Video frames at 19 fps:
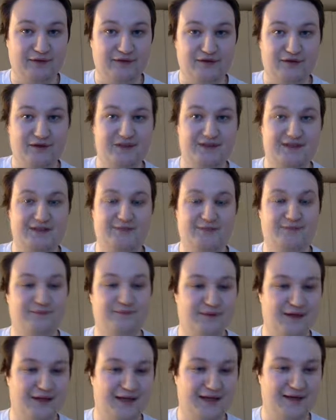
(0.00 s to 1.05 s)
crazy
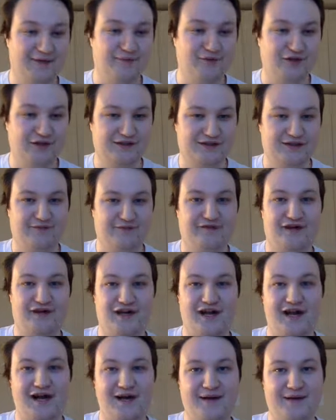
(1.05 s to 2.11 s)
putting some very
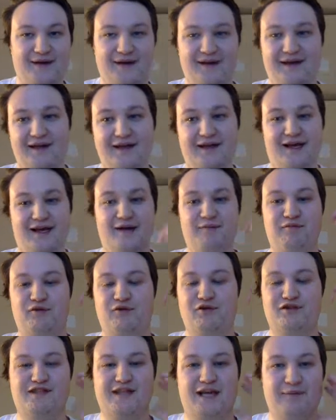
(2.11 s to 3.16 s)
high. But
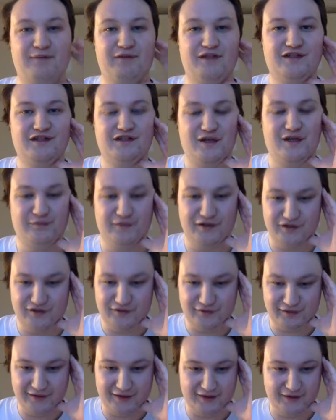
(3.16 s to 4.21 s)
we'll see. I'm going to jump into
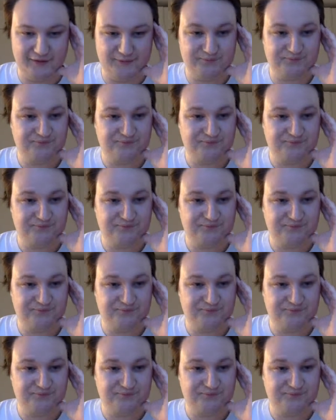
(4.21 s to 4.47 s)
it here.